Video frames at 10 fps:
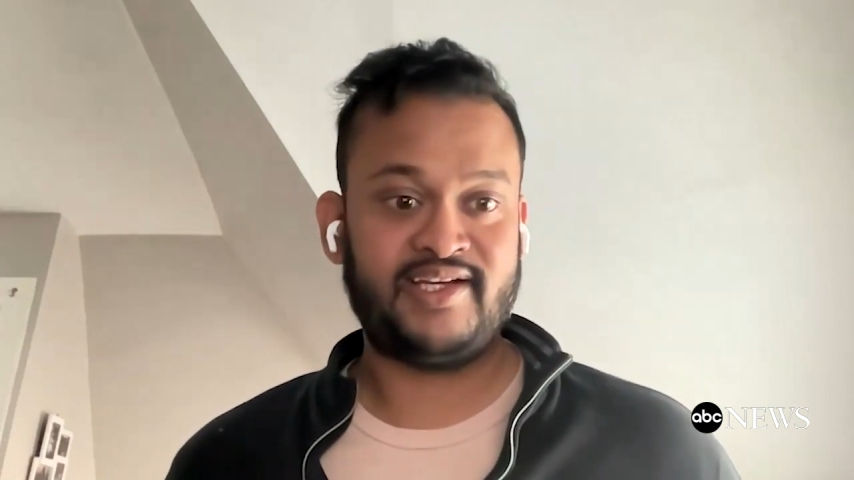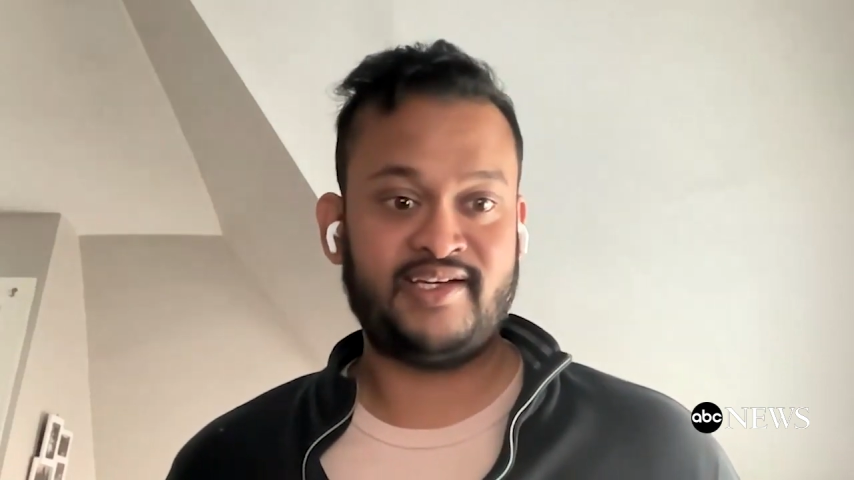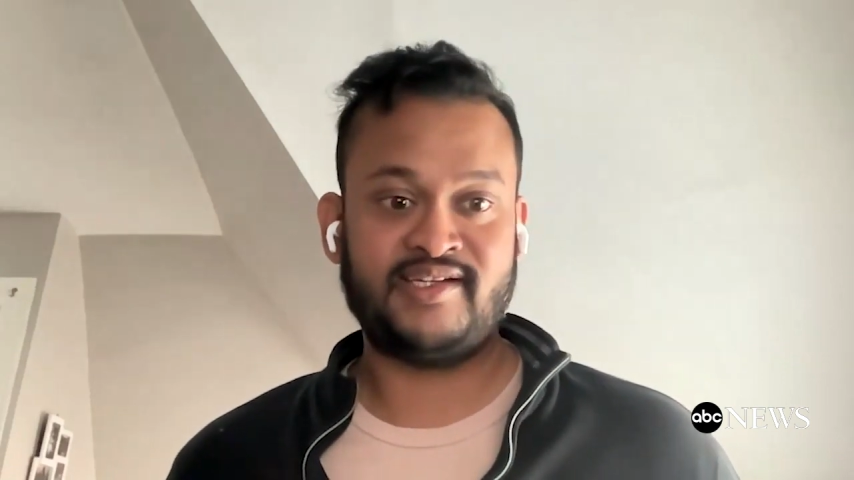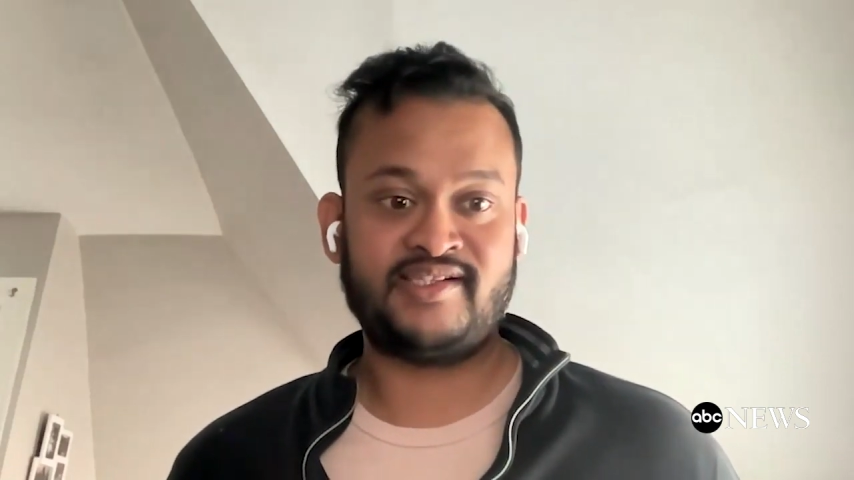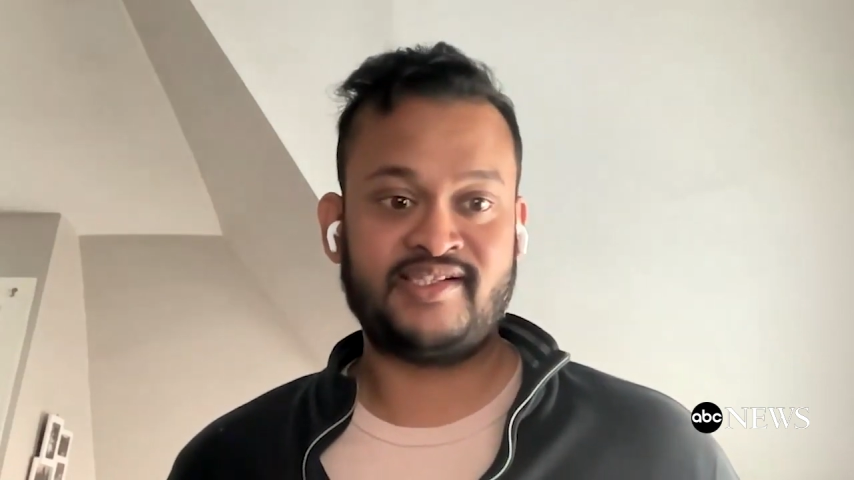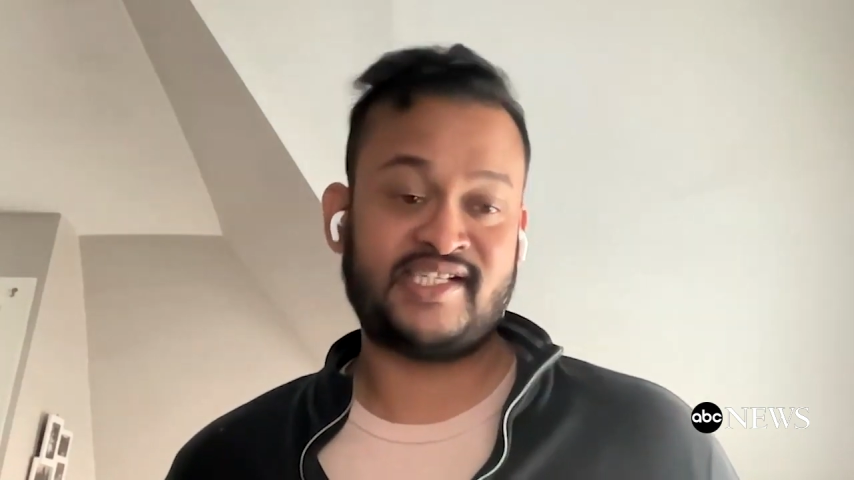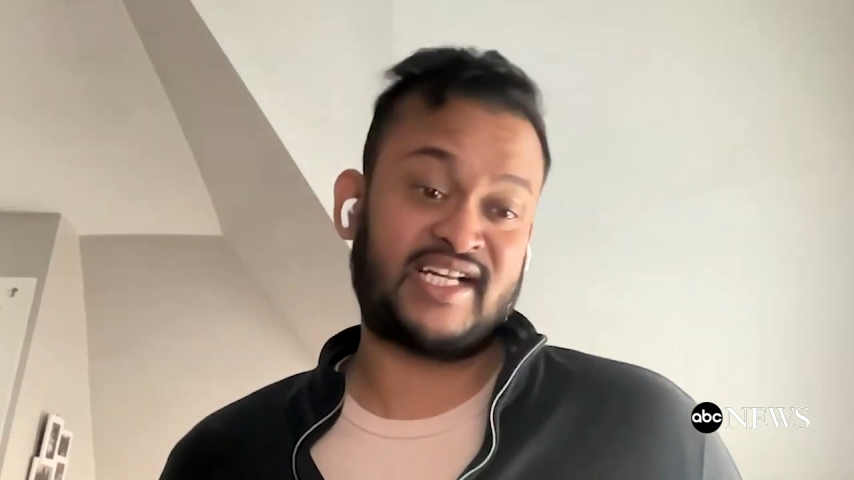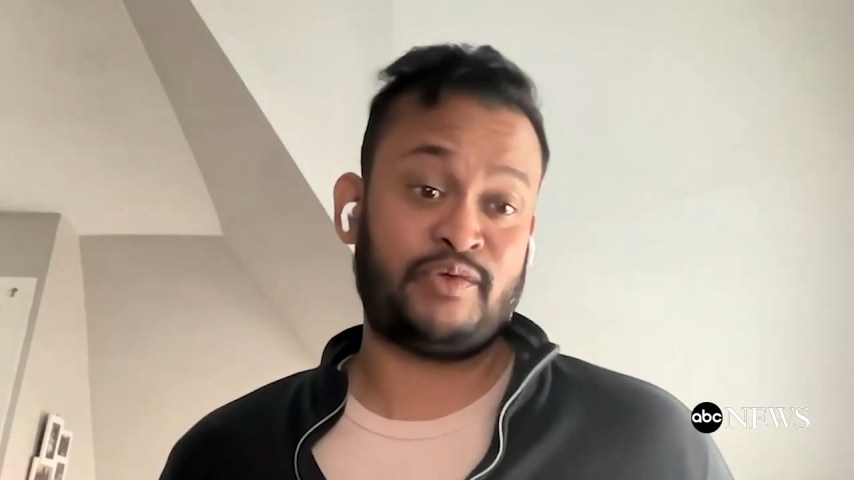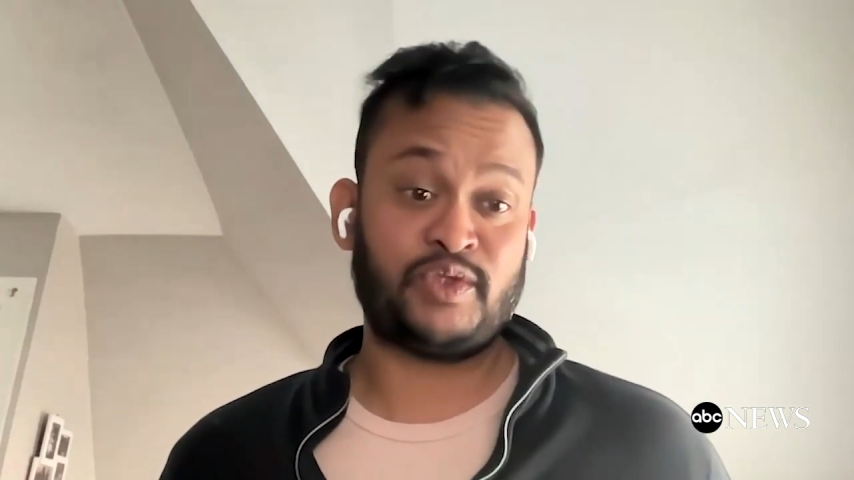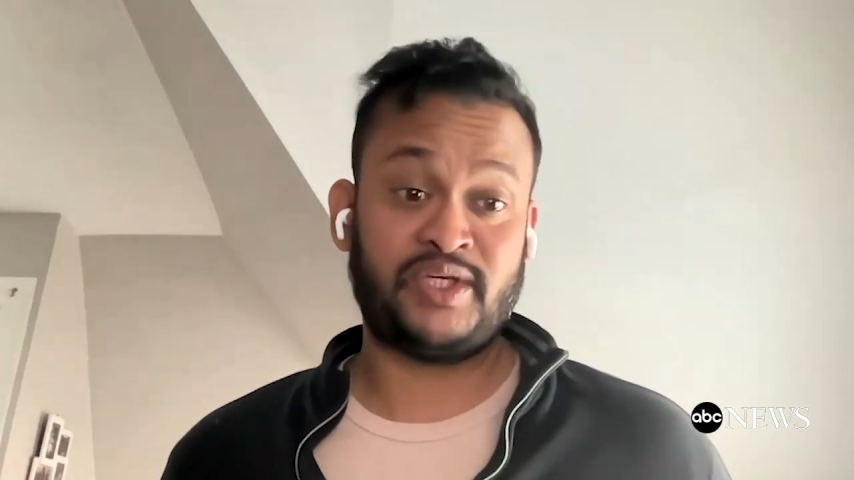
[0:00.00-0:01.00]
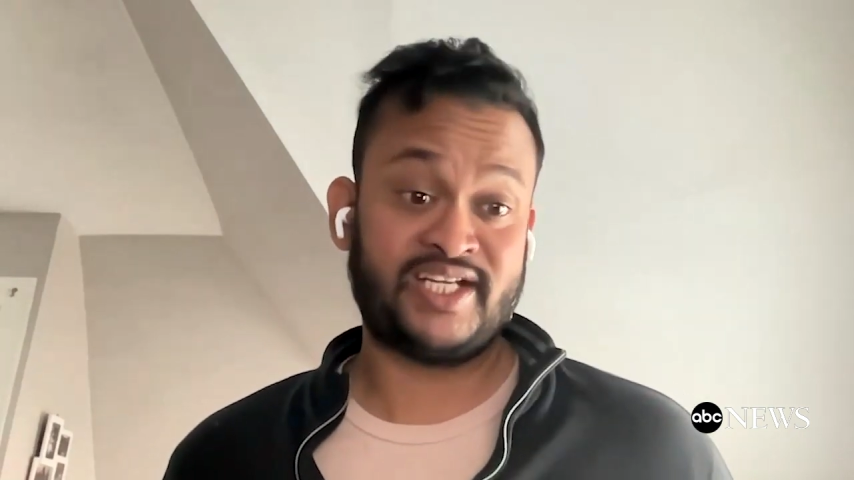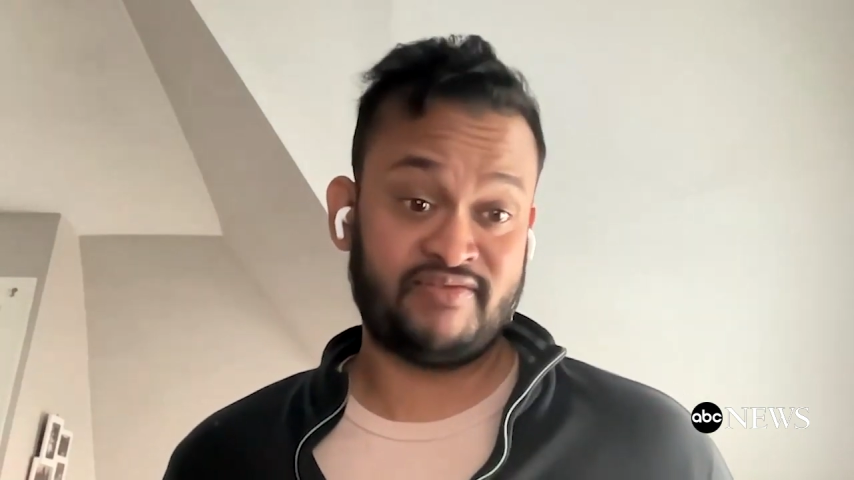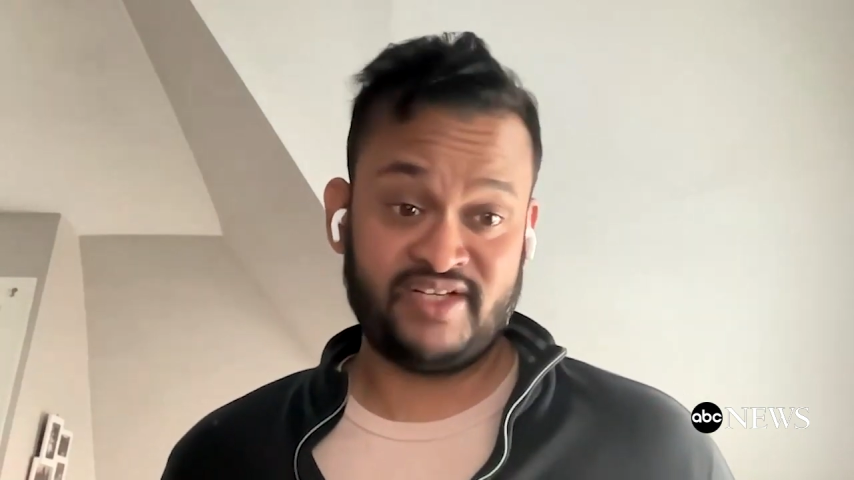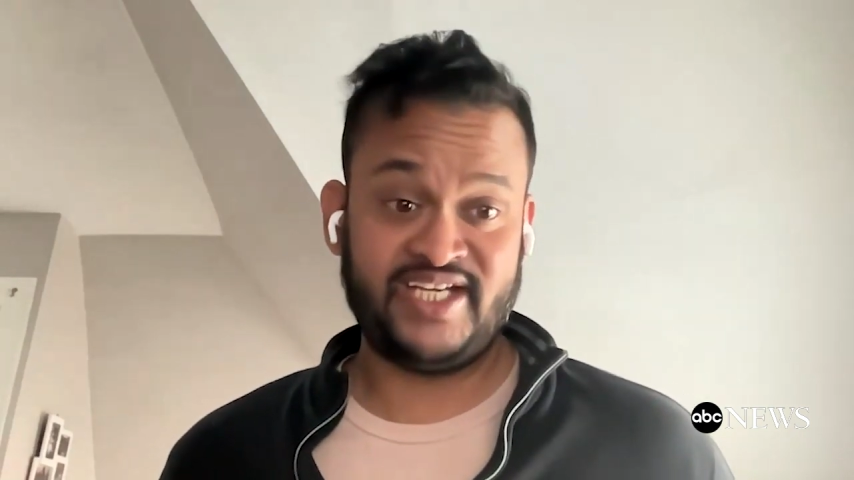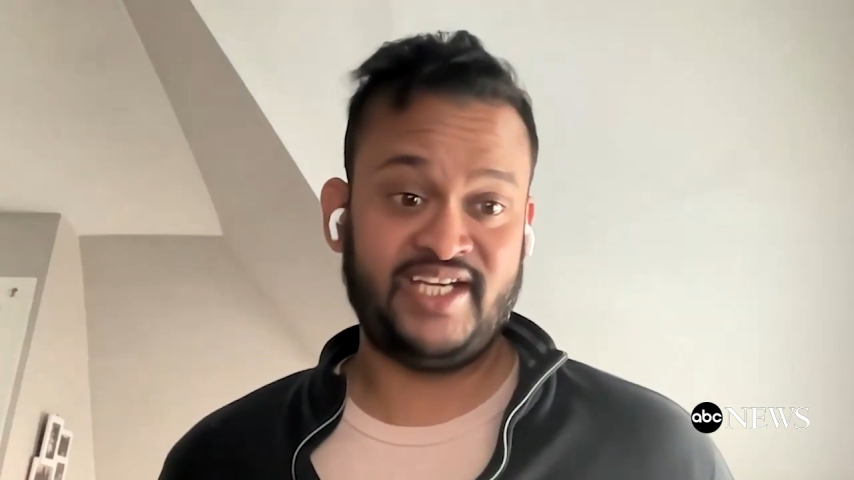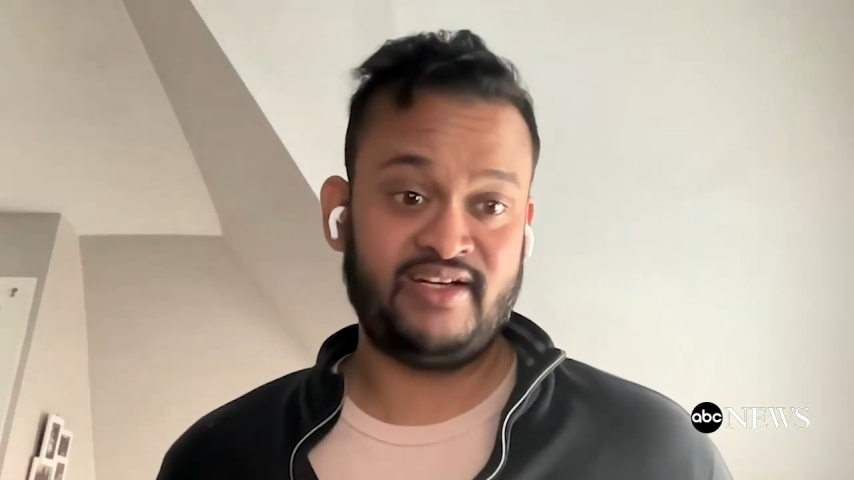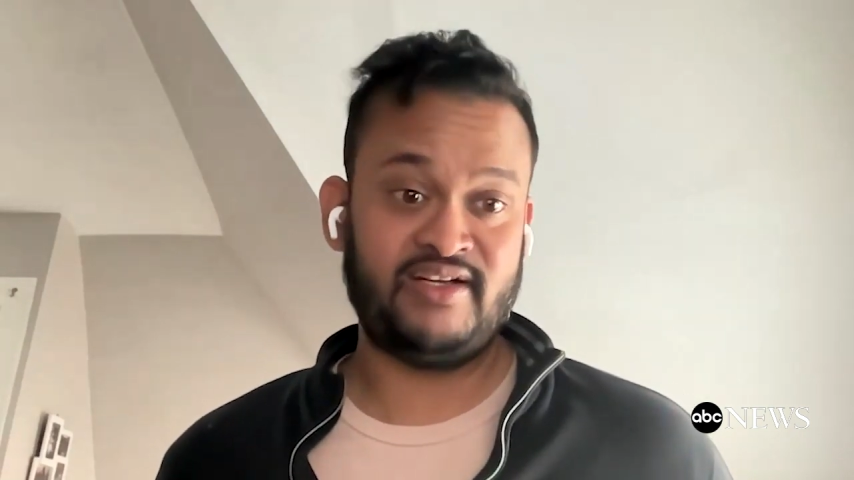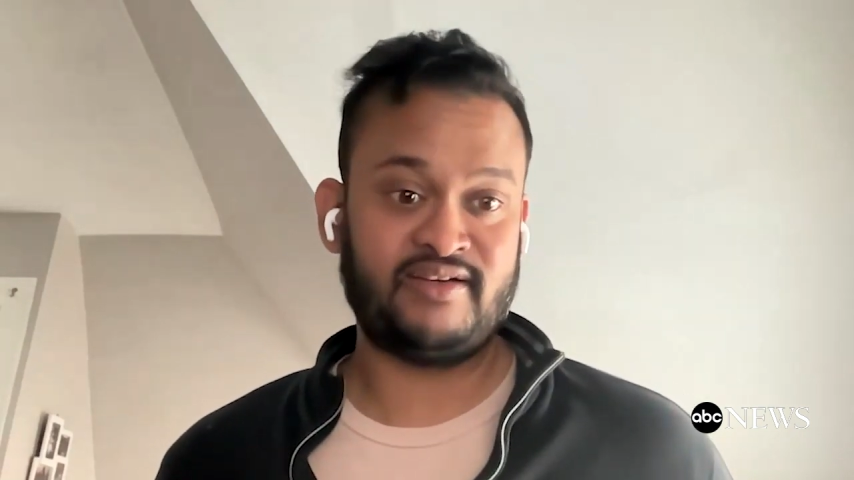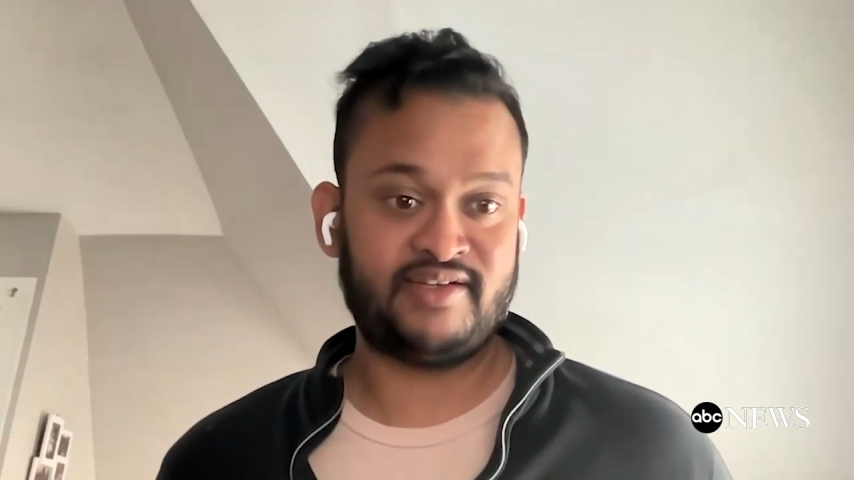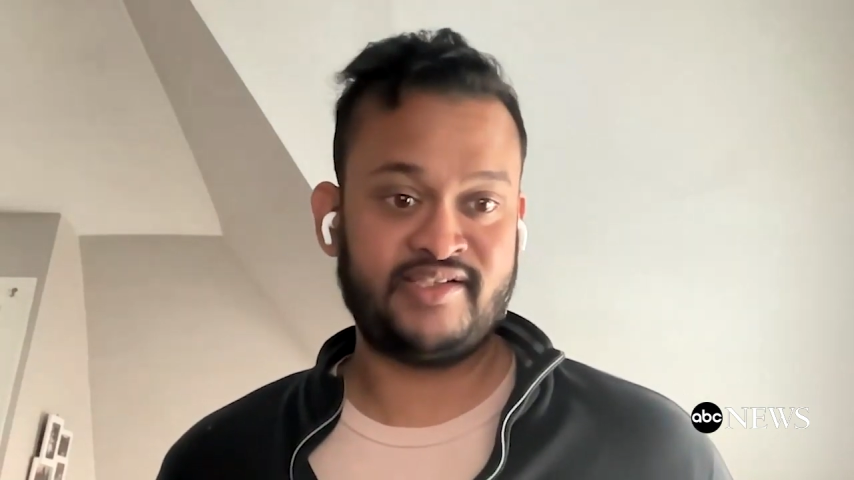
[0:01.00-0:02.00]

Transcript: is exactly where we kind of need